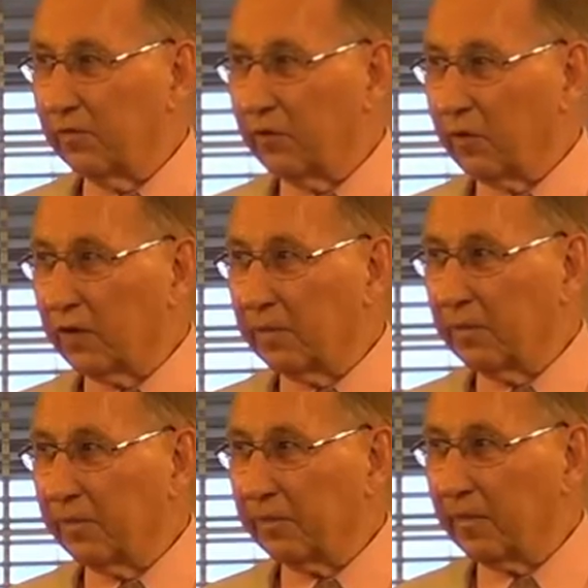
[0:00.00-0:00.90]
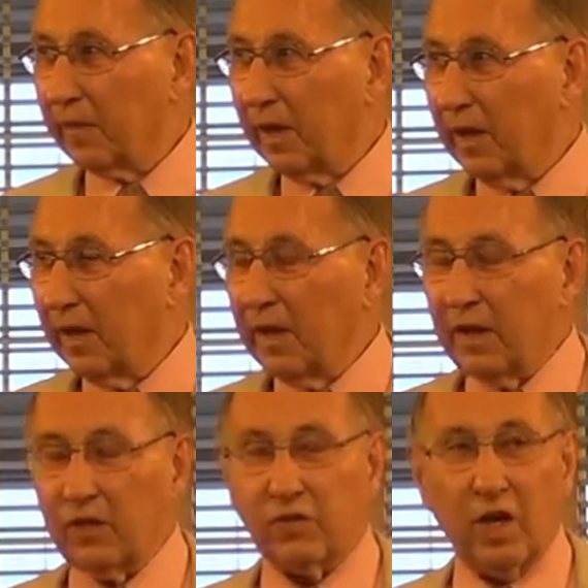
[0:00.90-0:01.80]
for them.
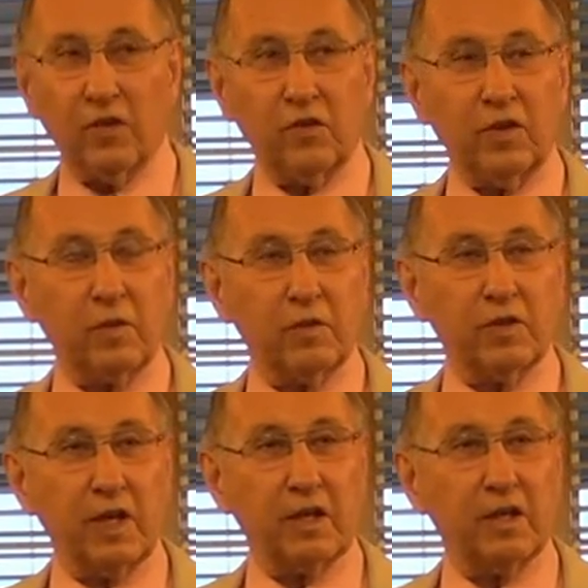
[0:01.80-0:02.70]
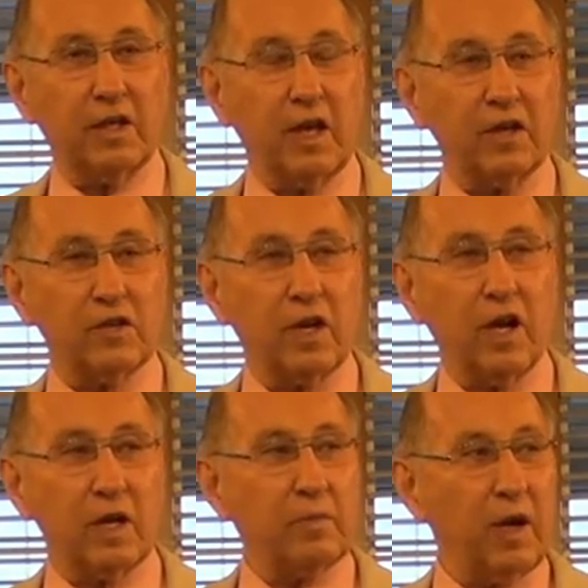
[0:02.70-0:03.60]
They saw that they were taken and
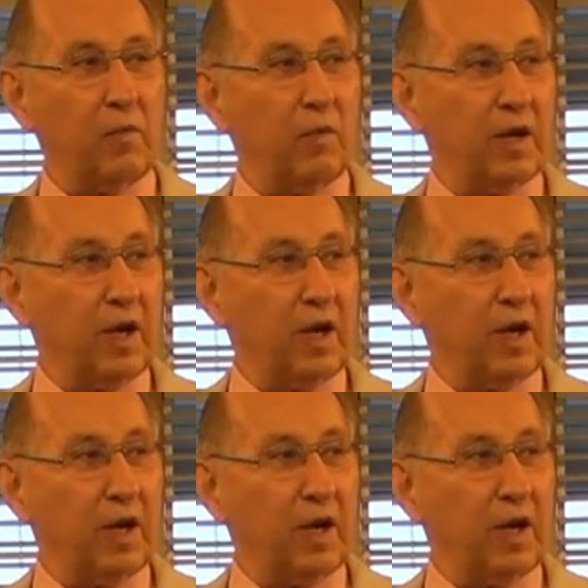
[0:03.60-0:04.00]
taught about